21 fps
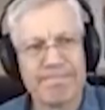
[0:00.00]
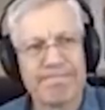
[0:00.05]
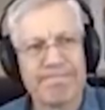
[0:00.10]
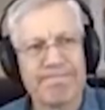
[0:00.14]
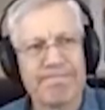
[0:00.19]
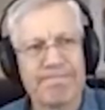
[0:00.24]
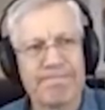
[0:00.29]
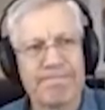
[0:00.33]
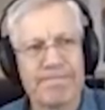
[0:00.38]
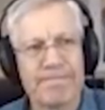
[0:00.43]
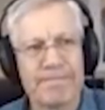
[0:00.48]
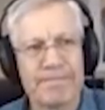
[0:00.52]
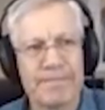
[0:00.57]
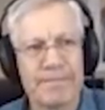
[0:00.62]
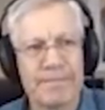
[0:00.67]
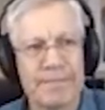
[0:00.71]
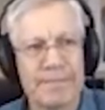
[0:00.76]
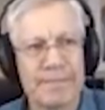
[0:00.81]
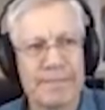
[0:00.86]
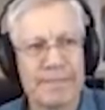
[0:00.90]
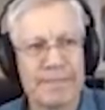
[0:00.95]

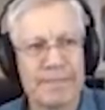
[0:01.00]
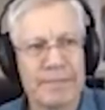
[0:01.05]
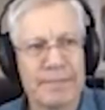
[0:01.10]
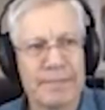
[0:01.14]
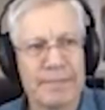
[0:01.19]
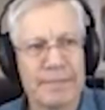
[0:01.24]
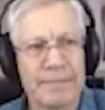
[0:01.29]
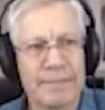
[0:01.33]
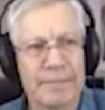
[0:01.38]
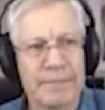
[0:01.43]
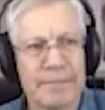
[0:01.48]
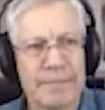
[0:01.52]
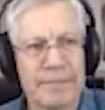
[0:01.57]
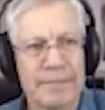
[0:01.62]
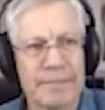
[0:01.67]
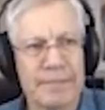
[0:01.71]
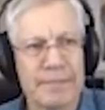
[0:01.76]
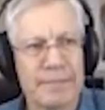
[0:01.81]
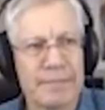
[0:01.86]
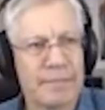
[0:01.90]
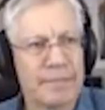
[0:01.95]

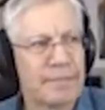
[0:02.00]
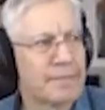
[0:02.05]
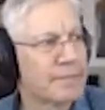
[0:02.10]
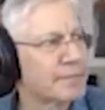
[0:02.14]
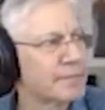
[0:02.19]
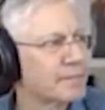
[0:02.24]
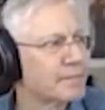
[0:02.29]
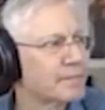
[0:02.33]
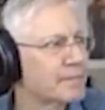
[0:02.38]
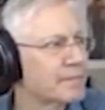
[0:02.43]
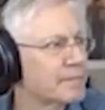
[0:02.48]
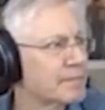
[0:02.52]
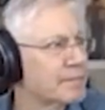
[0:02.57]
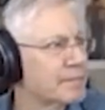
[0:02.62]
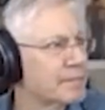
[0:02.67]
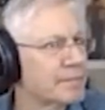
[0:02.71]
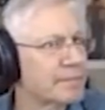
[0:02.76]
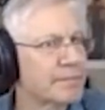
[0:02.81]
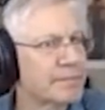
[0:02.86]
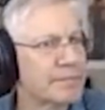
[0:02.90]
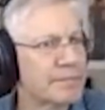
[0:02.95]

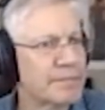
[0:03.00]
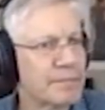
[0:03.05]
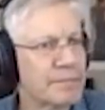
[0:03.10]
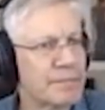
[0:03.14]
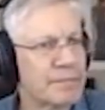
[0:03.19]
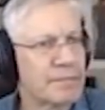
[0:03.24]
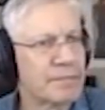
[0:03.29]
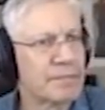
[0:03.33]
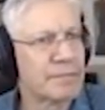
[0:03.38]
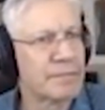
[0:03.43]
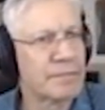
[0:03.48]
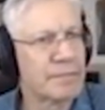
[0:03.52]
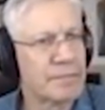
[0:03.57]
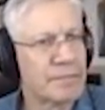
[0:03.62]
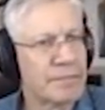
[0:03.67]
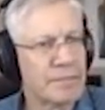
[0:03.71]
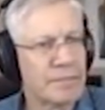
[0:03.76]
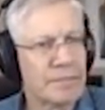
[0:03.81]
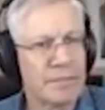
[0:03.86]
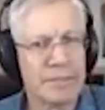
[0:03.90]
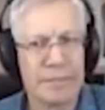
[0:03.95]

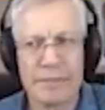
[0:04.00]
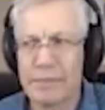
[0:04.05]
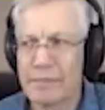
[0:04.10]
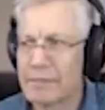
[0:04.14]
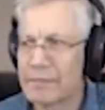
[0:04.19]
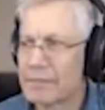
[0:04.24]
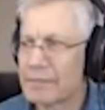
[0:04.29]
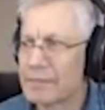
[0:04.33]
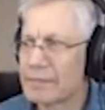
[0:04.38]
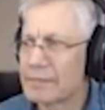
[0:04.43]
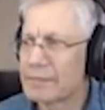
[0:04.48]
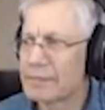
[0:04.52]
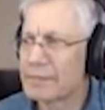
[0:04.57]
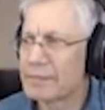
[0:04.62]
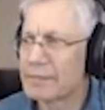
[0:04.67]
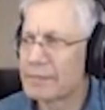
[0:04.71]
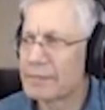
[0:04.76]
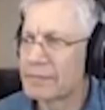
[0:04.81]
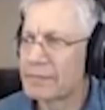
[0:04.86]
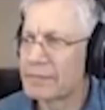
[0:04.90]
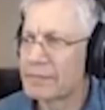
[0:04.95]

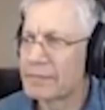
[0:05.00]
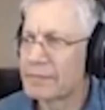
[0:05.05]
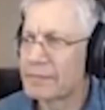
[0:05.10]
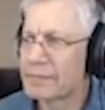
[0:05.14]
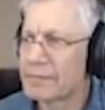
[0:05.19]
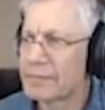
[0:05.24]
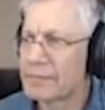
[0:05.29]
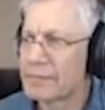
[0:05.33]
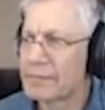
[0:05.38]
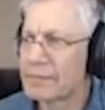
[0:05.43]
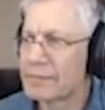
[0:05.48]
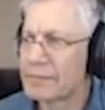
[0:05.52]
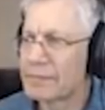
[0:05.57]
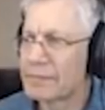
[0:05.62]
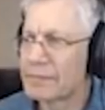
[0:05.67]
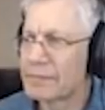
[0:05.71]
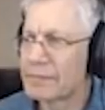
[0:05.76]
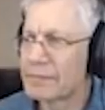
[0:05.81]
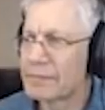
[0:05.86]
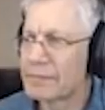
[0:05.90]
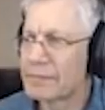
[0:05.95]

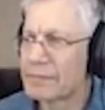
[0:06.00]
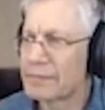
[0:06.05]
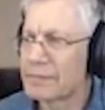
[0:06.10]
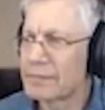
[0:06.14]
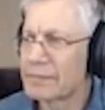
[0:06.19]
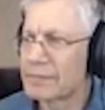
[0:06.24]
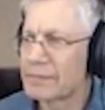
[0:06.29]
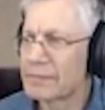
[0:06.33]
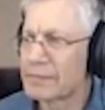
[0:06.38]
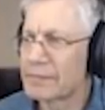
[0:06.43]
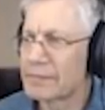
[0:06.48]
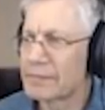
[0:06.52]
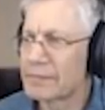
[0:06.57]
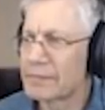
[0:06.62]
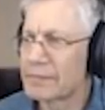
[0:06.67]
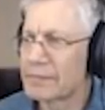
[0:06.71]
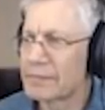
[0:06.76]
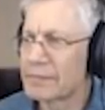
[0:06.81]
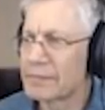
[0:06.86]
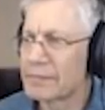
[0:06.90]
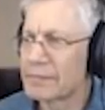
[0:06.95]

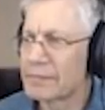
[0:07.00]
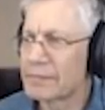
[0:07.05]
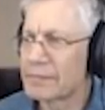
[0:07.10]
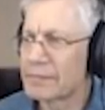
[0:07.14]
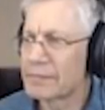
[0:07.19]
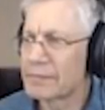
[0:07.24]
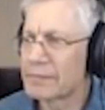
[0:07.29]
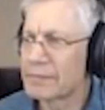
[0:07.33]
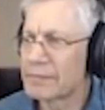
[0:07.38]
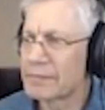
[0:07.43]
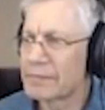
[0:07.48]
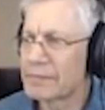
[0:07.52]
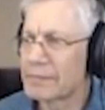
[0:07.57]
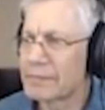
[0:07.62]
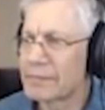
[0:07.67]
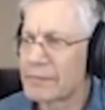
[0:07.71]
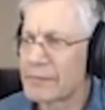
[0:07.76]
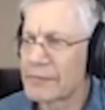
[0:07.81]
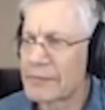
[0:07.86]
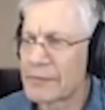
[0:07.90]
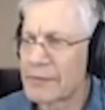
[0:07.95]
No words are spoken by the person on screen.